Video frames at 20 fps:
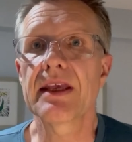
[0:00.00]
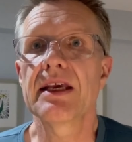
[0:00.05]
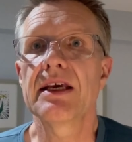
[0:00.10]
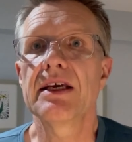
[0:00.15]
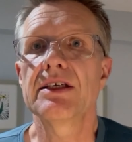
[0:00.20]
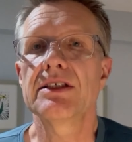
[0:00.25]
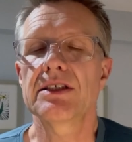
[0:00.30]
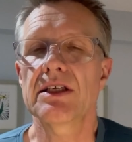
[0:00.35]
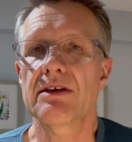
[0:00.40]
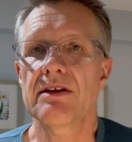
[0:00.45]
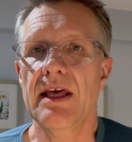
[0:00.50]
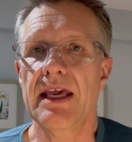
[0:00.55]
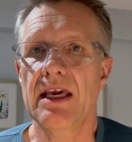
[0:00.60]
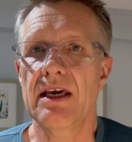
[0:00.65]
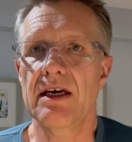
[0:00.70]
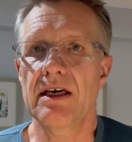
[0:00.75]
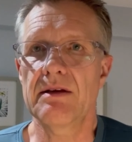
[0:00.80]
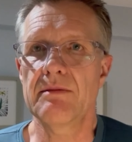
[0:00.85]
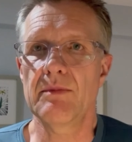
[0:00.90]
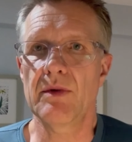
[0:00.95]
so they
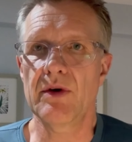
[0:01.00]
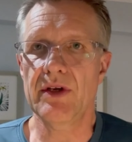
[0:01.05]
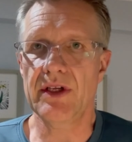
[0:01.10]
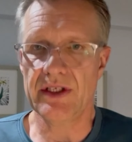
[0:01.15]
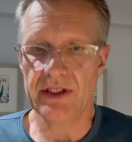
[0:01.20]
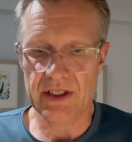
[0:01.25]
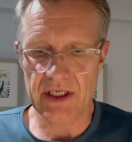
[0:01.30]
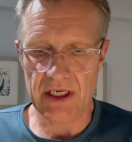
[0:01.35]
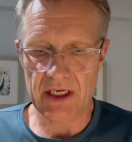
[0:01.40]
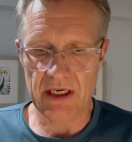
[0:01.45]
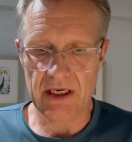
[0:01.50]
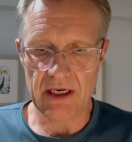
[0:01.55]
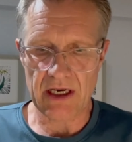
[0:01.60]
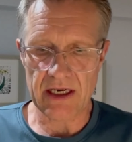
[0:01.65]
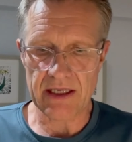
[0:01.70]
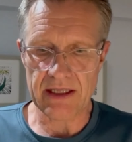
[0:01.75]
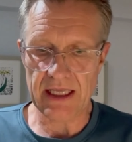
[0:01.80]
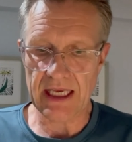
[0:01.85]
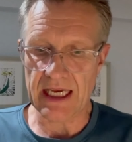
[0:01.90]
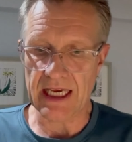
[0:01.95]
can monitor, I
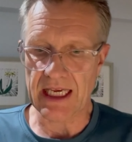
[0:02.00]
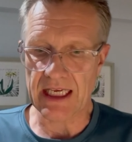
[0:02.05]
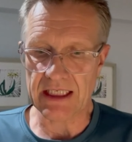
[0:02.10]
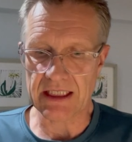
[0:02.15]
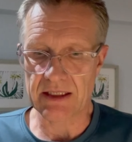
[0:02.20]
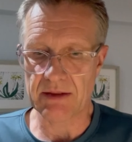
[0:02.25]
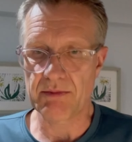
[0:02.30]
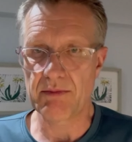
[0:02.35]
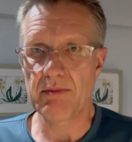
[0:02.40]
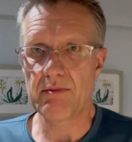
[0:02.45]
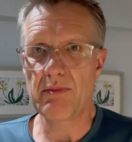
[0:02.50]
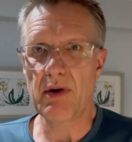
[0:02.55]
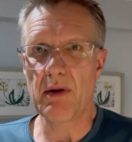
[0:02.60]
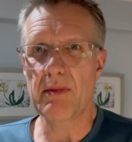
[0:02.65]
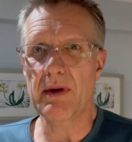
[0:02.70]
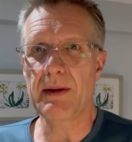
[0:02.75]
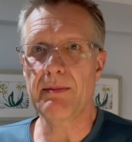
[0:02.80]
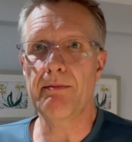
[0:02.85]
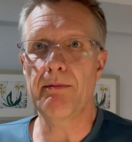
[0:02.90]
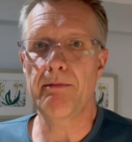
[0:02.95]
think it's
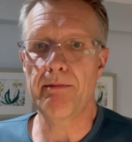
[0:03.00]
probably